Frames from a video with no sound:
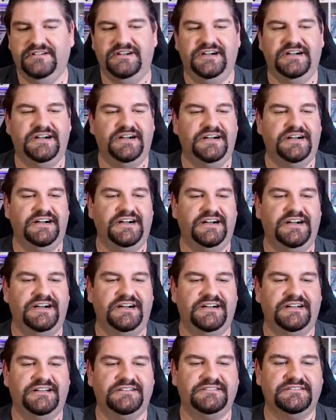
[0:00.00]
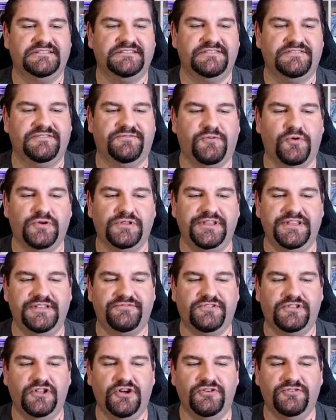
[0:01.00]
uh,
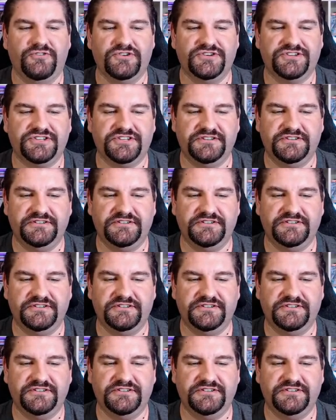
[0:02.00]
four-leaf clovers